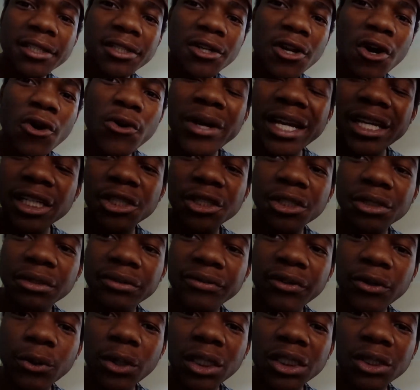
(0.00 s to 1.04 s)
no issues
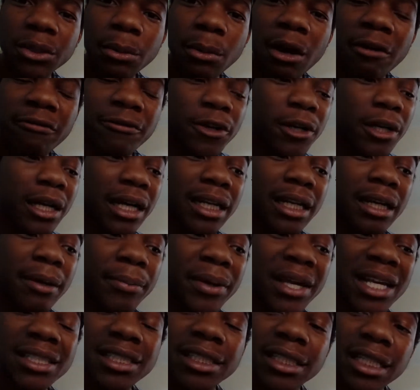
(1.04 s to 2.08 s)
with it whatsoever, and it
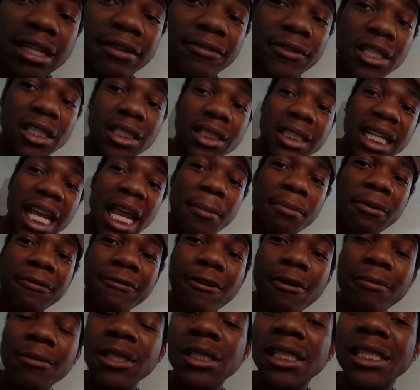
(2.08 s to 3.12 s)
appears to deliver the same
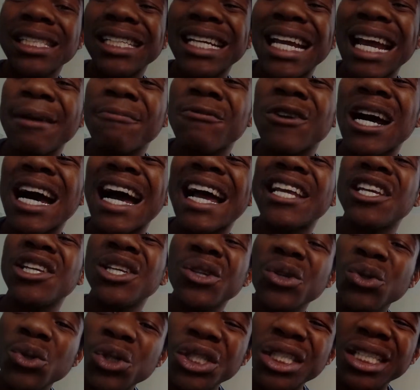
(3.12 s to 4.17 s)
performance as the camera
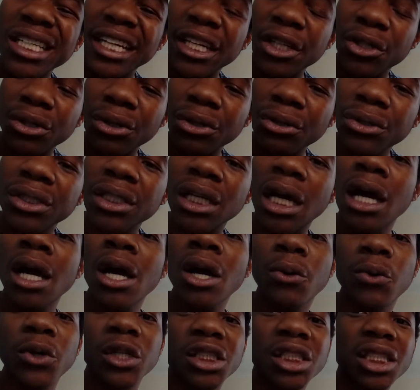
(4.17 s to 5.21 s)
I usually use,
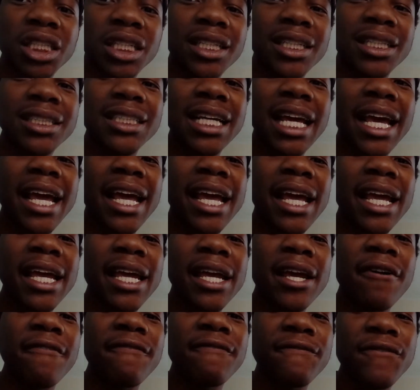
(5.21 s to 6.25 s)
which is
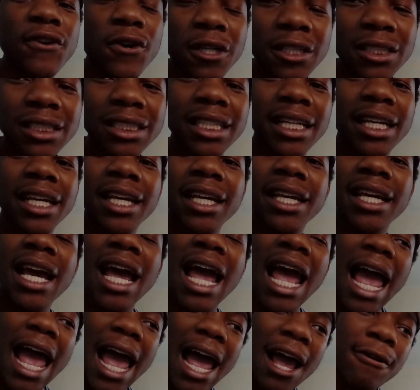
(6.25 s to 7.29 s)
a Foxy
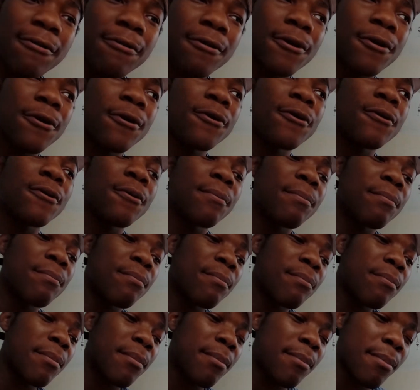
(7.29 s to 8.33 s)
Arrow
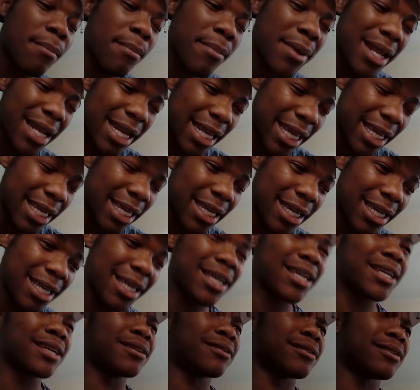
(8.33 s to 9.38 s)
Mini.
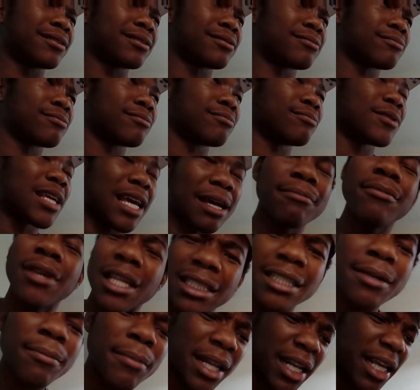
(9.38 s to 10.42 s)
Yeah,
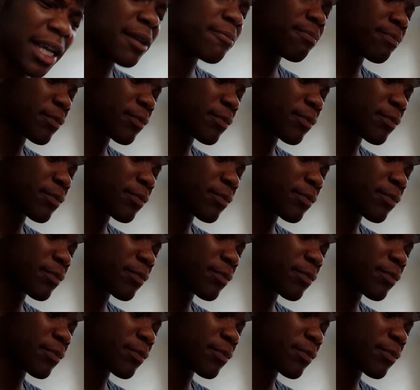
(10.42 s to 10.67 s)
it's a Mini,